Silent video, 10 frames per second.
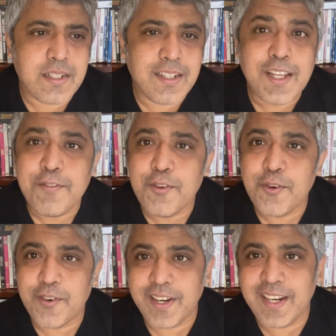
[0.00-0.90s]
if you
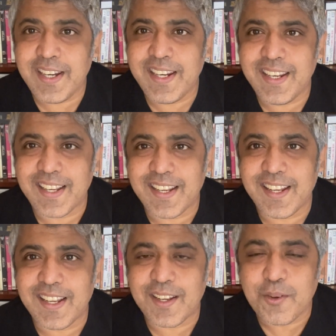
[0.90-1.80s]
really
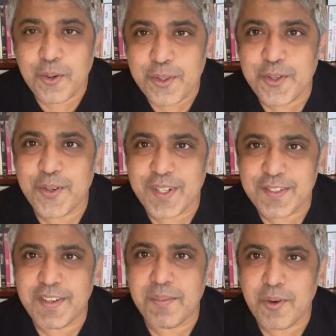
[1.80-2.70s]
go through his
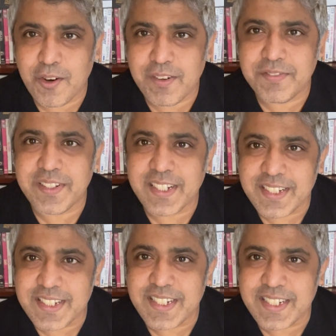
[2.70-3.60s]
filmography
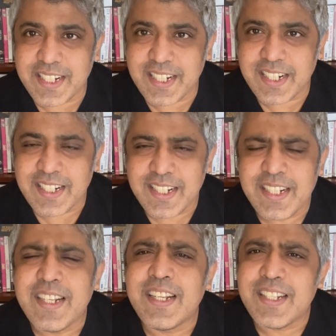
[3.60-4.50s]
in detail,
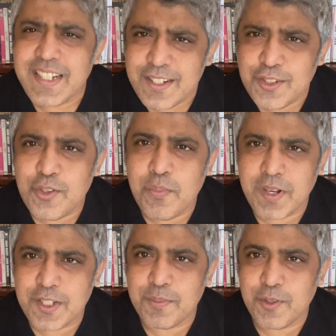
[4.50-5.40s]
there's so
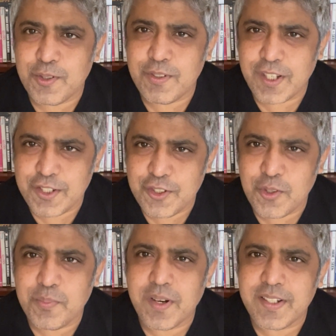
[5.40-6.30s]
much more to Yash
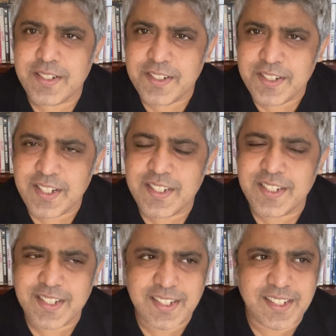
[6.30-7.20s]
Chopra than just